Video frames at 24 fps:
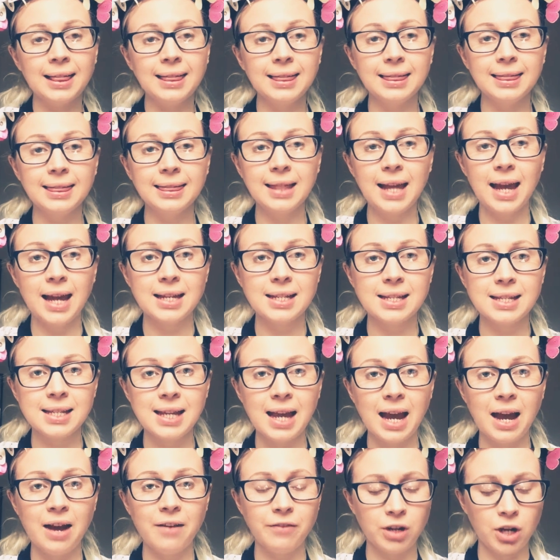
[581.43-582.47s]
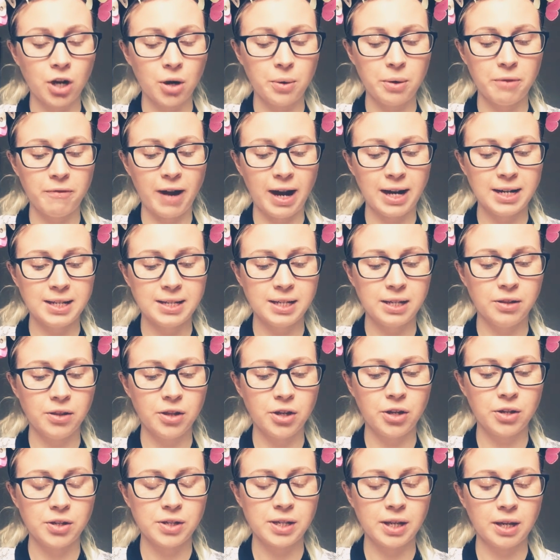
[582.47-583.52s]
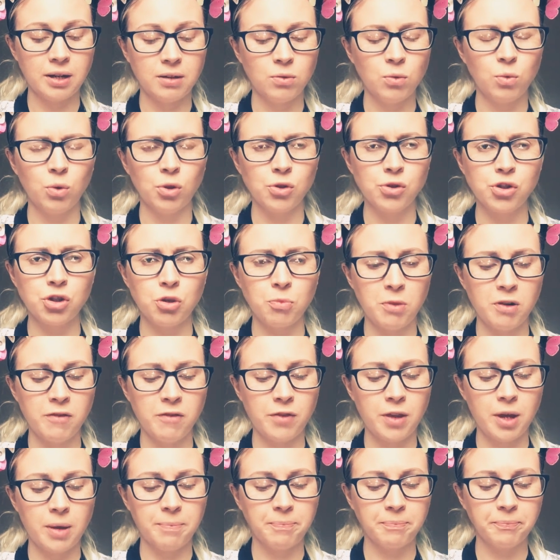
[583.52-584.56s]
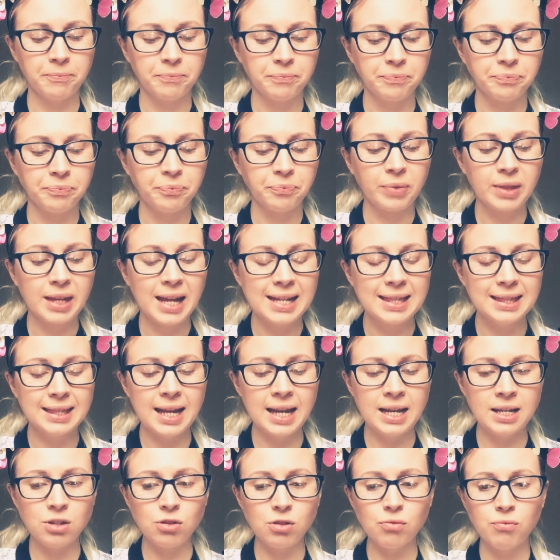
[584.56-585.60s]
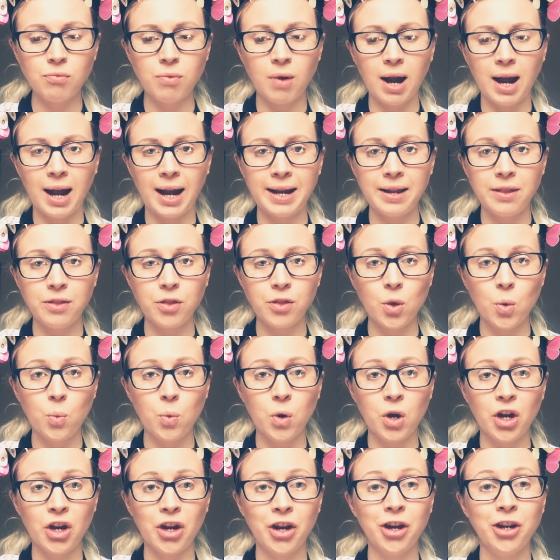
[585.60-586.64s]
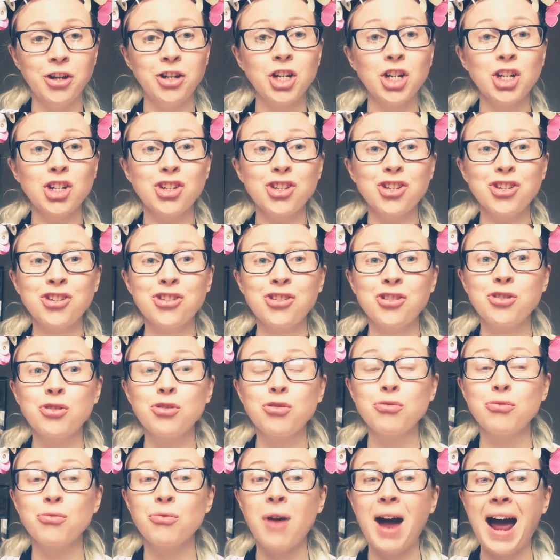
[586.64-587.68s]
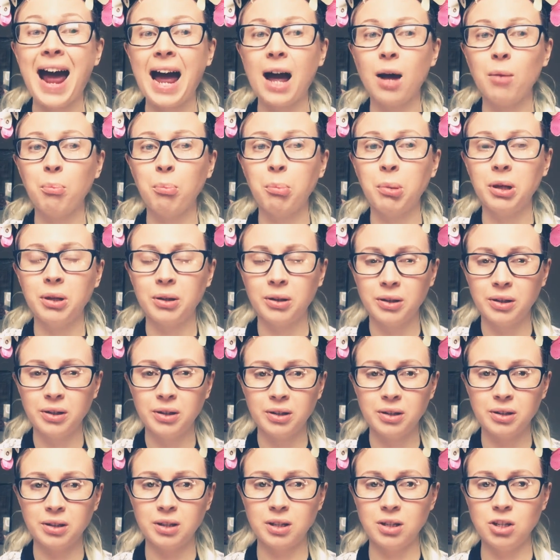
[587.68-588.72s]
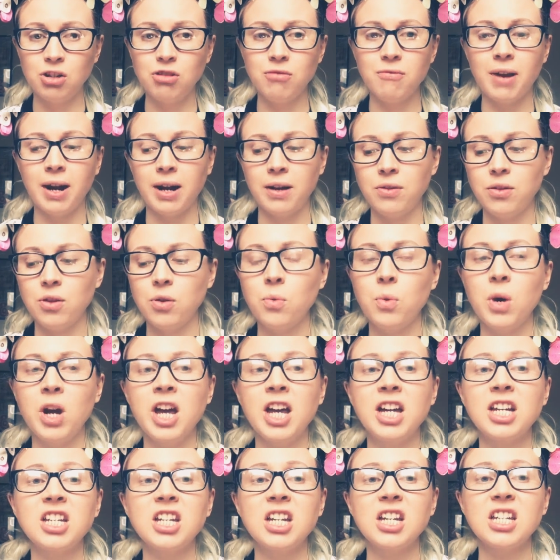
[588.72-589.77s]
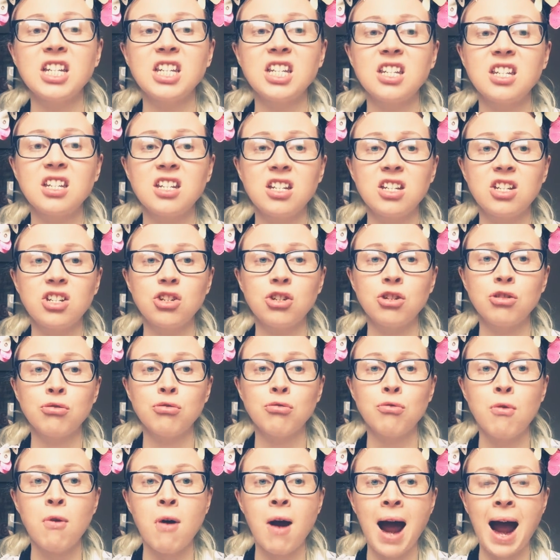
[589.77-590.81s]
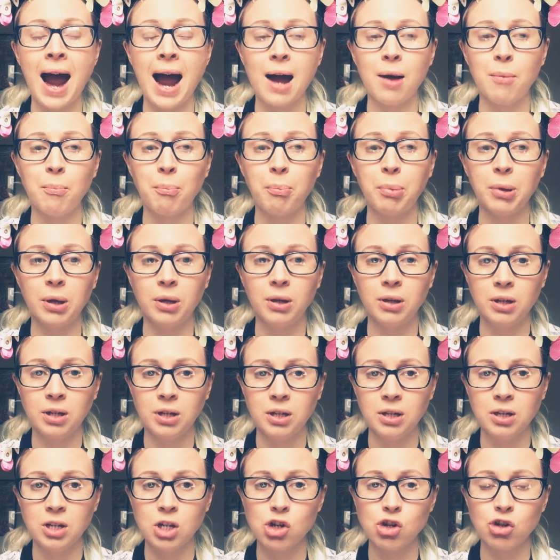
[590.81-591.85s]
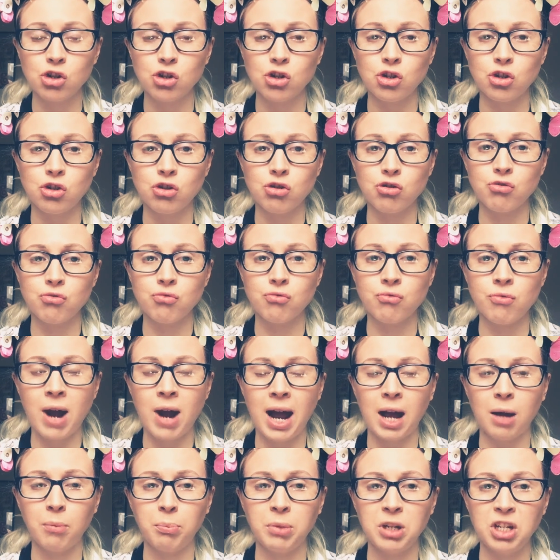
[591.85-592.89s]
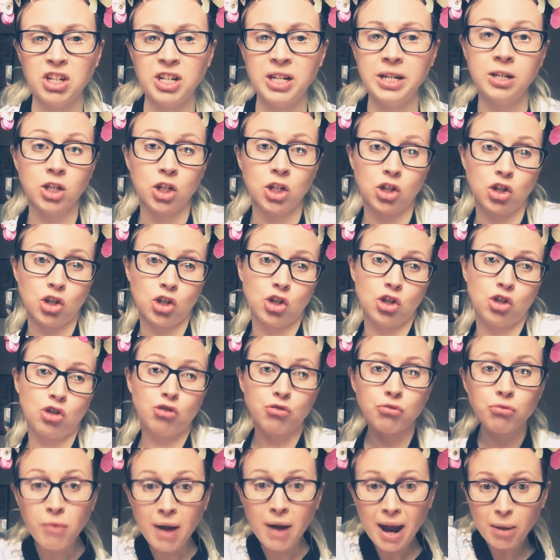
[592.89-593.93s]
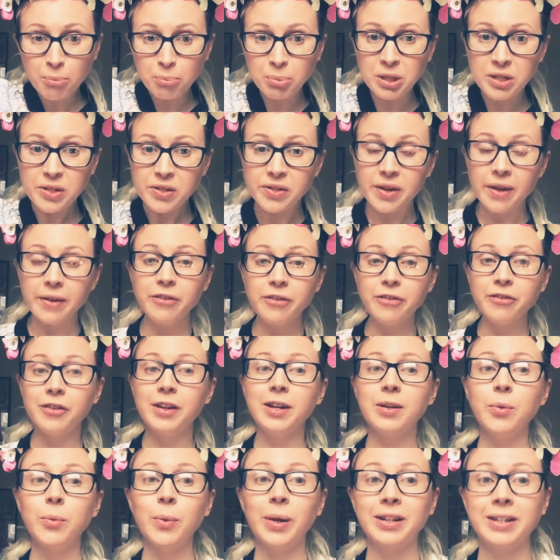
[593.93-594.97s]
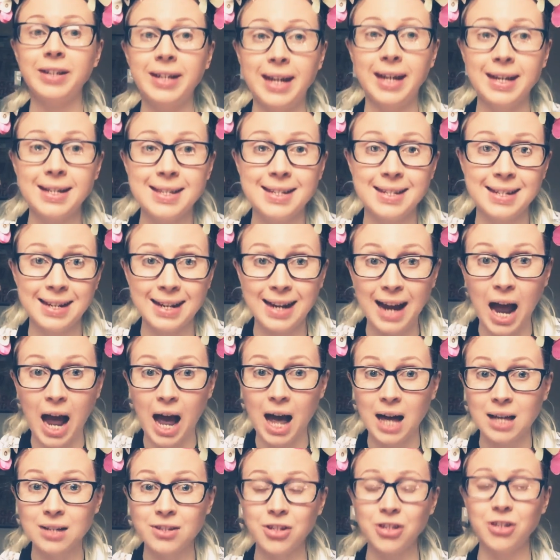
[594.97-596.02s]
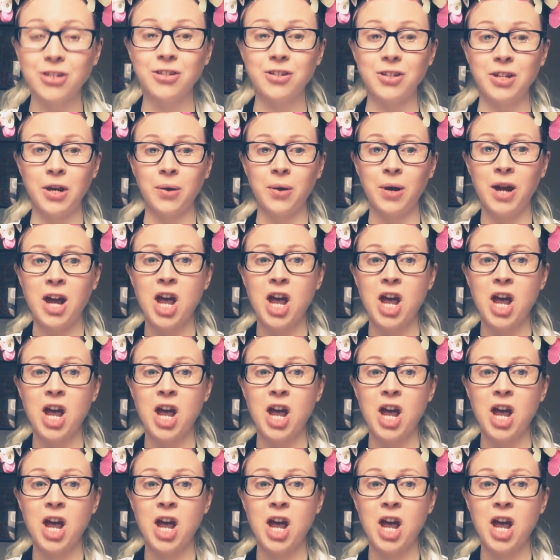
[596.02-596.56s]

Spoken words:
Let's have a go at writing those then, well, some of them. Let's write the word strap. Can you write the word strap? Strap. You need to strap yourself in when you get in a car, don't you?